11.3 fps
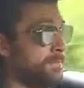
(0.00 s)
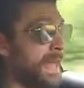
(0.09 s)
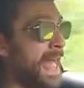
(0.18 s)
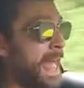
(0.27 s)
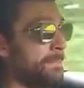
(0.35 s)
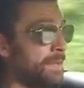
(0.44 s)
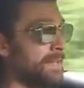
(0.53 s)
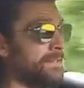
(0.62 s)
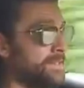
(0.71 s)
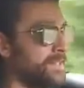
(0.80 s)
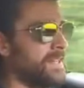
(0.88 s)

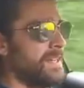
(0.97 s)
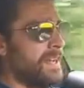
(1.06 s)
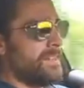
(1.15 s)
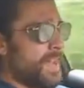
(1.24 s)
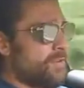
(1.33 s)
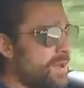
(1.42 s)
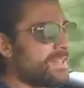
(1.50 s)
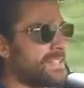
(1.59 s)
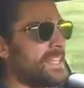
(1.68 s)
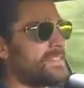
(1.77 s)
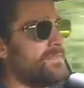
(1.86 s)
hairpins, there
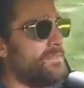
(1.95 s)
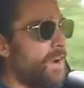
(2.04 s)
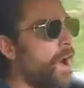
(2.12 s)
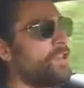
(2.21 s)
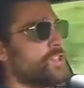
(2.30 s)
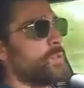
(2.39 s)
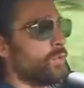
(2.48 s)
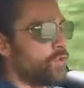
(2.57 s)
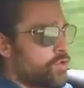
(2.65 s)
is this virtual